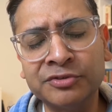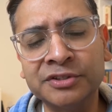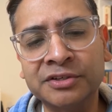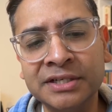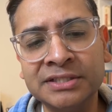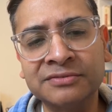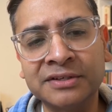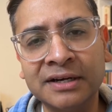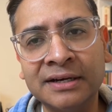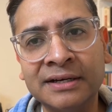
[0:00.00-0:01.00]
grace of
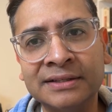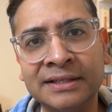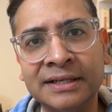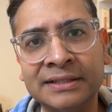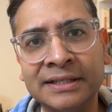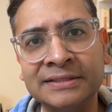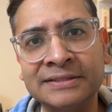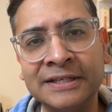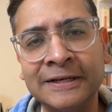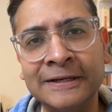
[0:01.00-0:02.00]
God
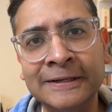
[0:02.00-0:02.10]
that